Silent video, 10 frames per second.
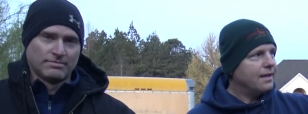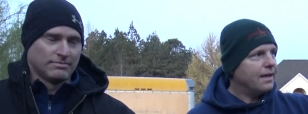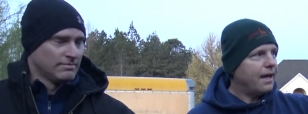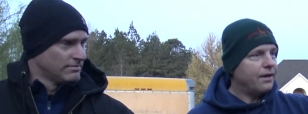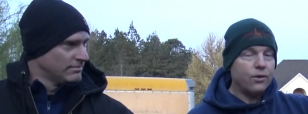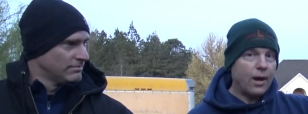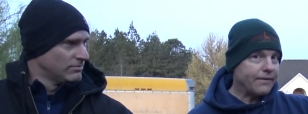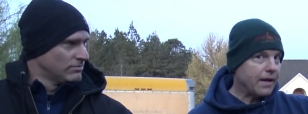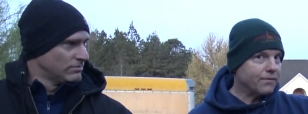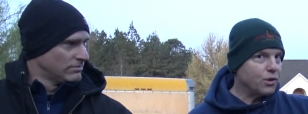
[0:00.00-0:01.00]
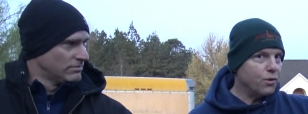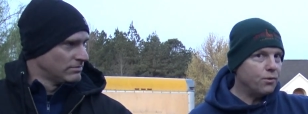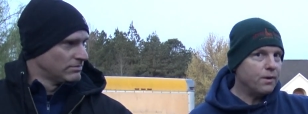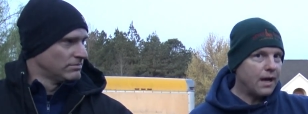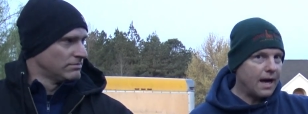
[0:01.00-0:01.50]
Speaker 1: and you have to have
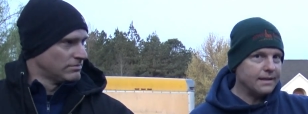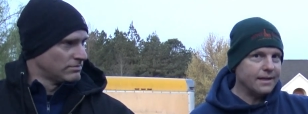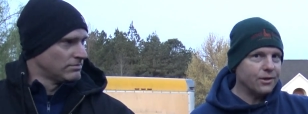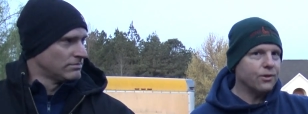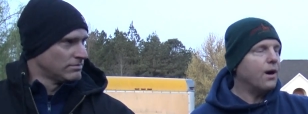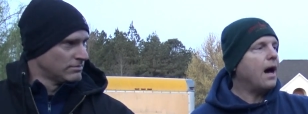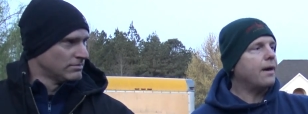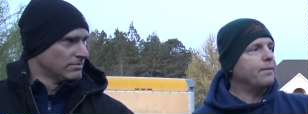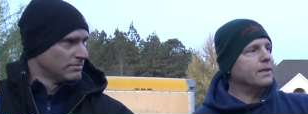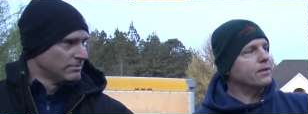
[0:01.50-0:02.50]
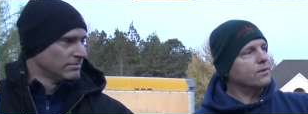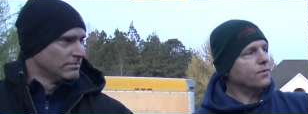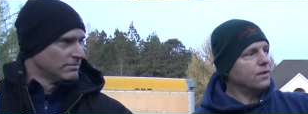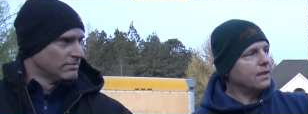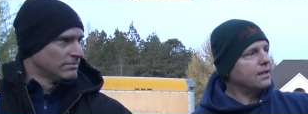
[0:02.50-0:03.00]
two identical eyepieces
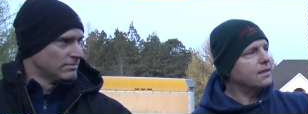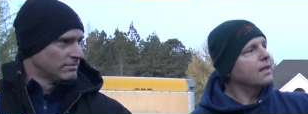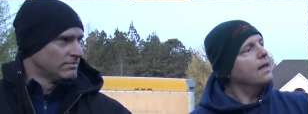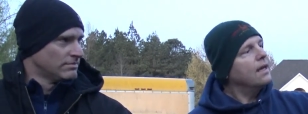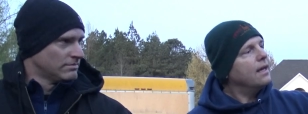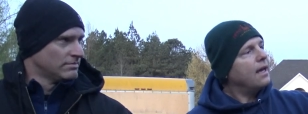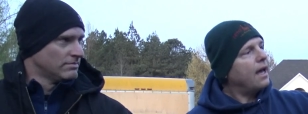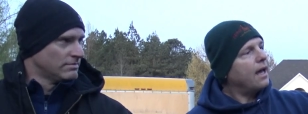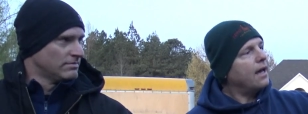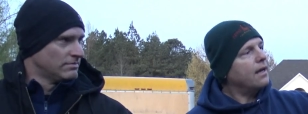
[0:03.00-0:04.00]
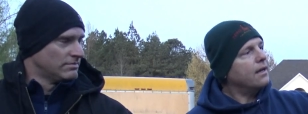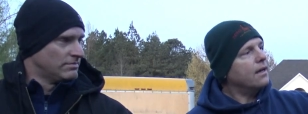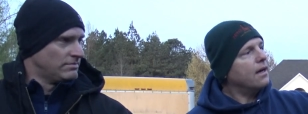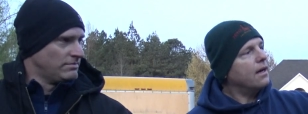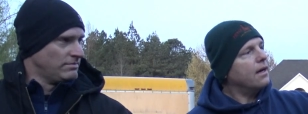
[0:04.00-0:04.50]
for this and
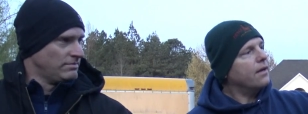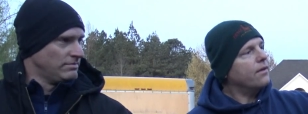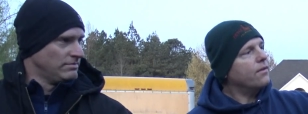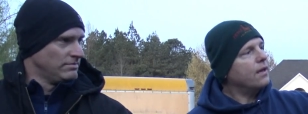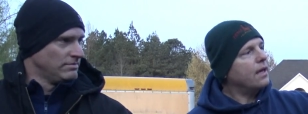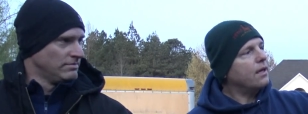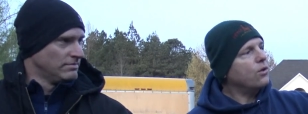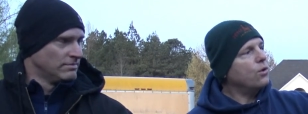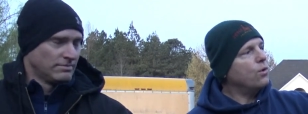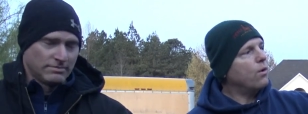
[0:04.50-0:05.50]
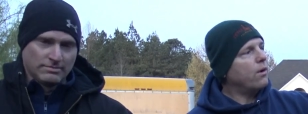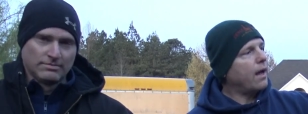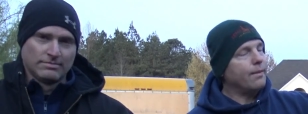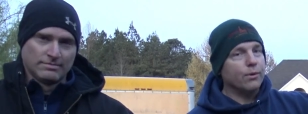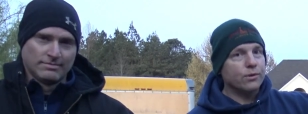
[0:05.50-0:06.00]
uh, then you are
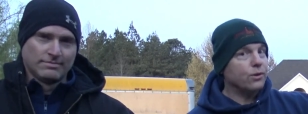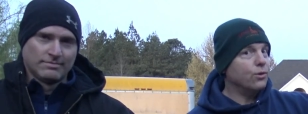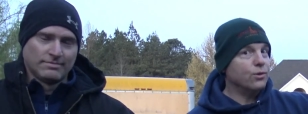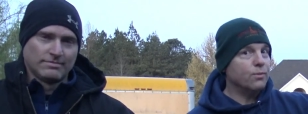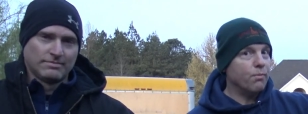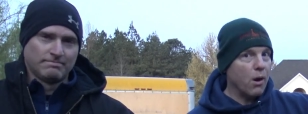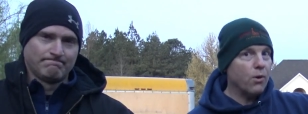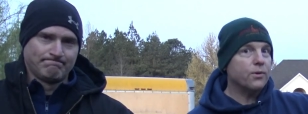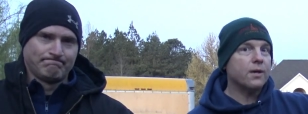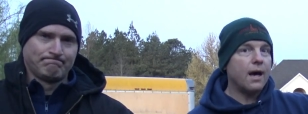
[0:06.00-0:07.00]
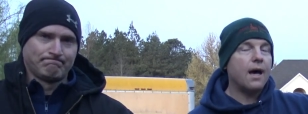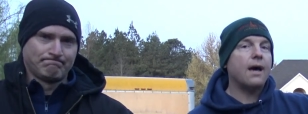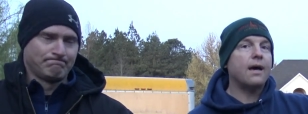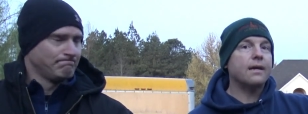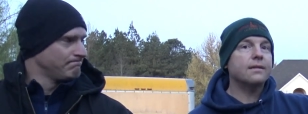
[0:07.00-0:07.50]
able to use both
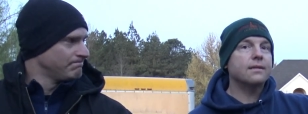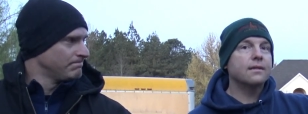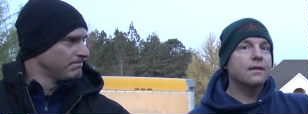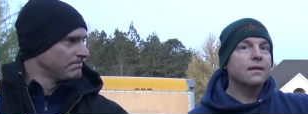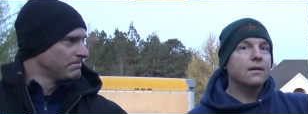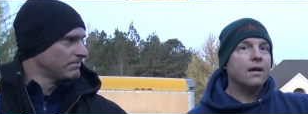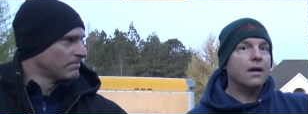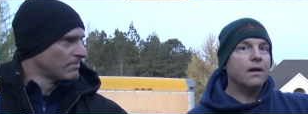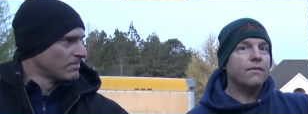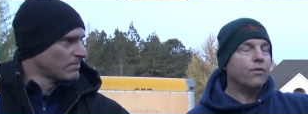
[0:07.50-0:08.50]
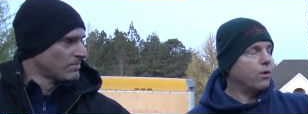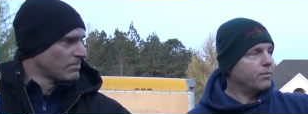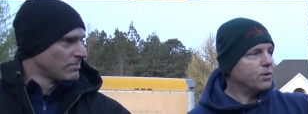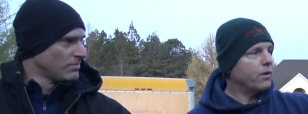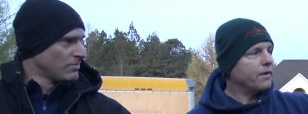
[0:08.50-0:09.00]
eyes uh, for
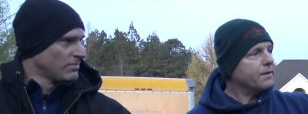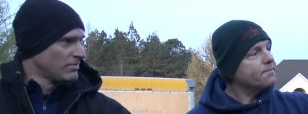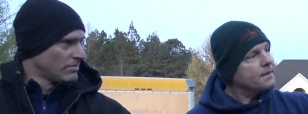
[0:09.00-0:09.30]
observing.